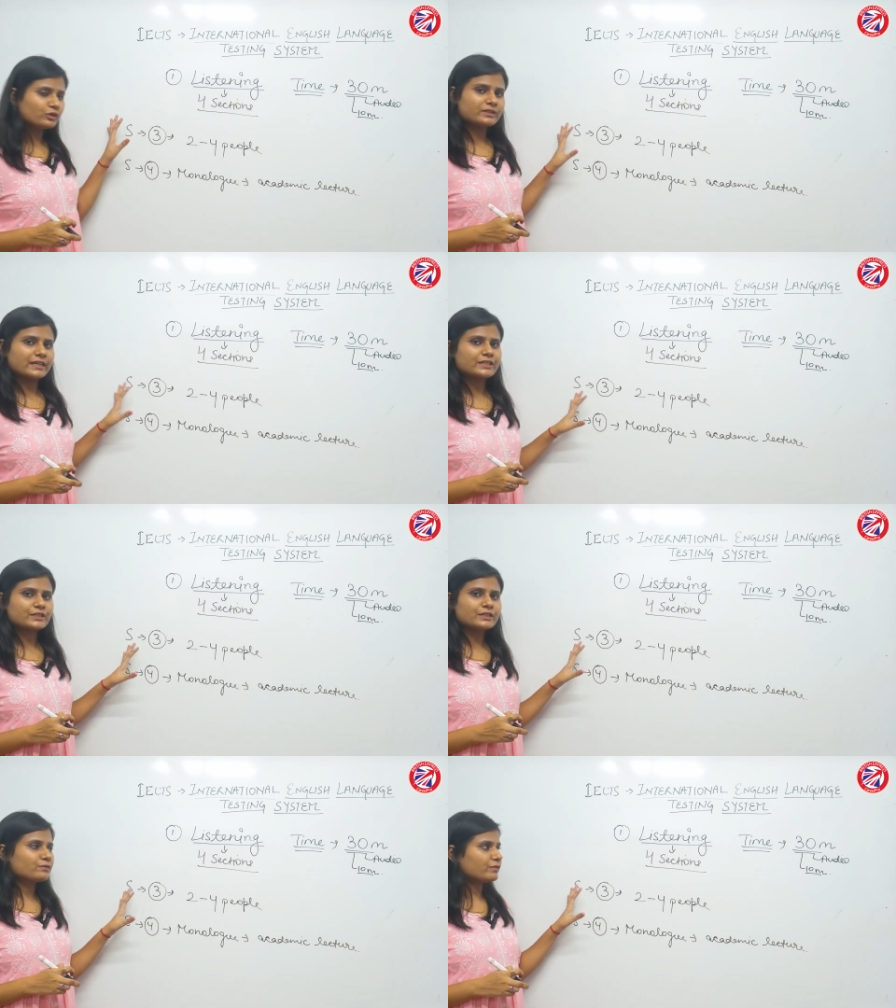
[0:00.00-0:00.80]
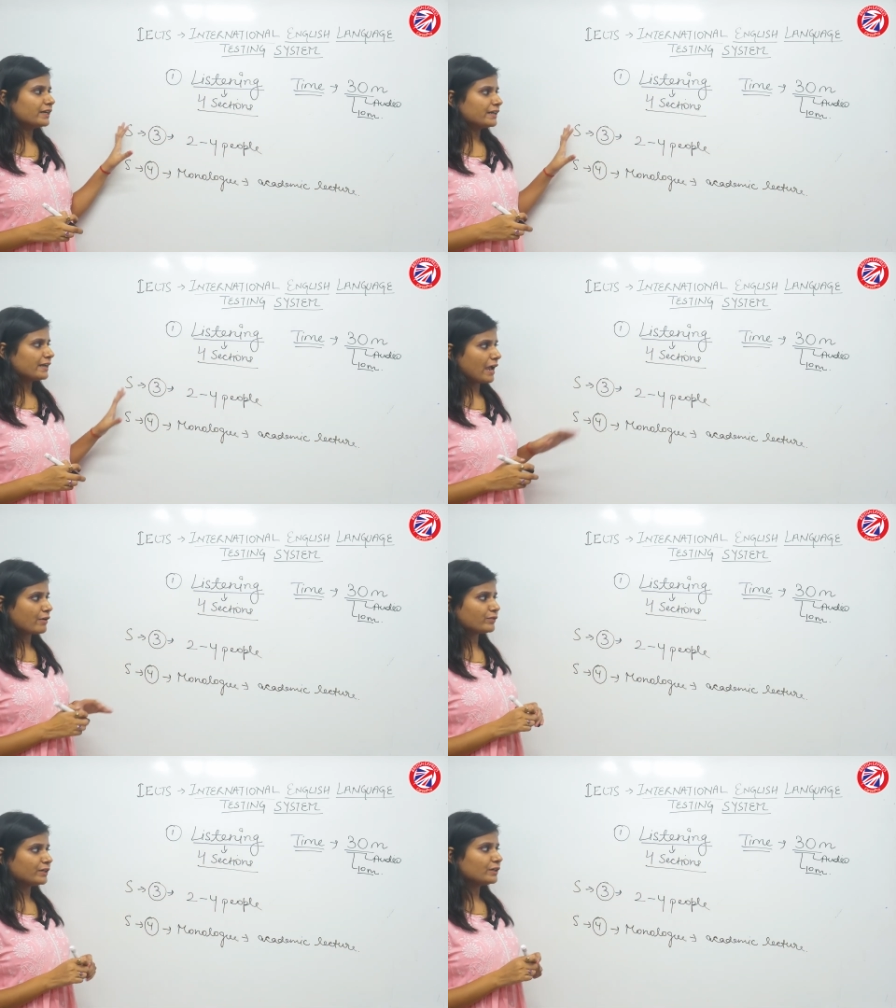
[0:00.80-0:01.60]
sections we are
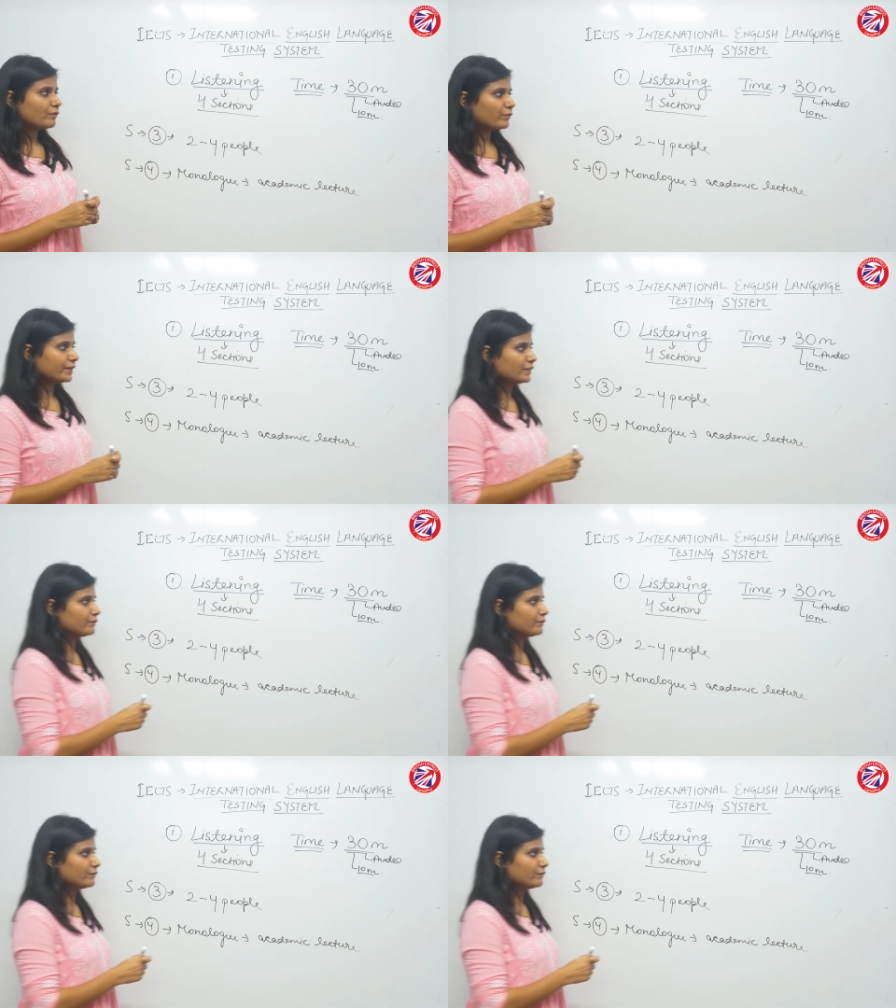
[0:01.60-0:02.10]
having where